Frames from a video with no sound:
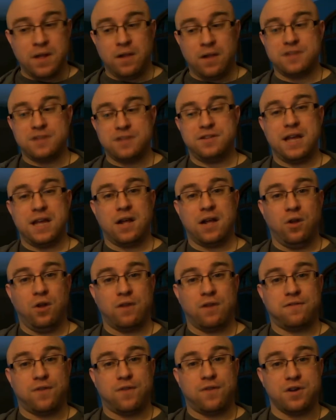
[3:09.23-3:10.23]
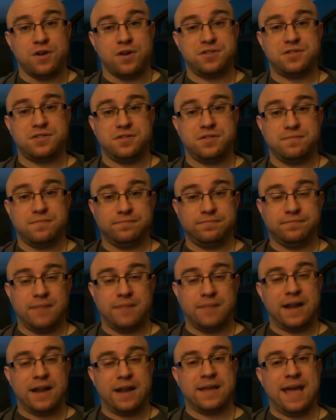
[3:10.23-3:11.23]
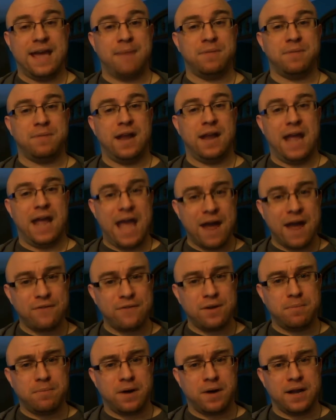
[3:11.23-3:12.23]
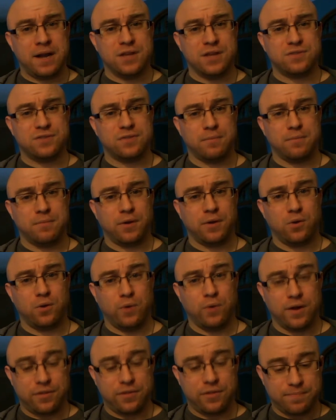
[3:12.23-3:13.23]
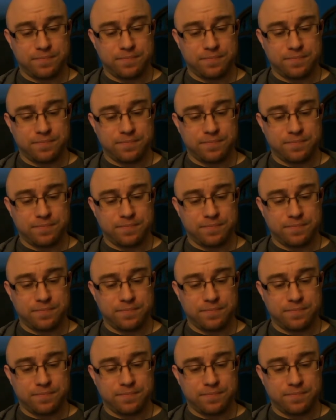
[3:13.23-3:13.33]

Let's take a look first at a game that everybody is familiar with,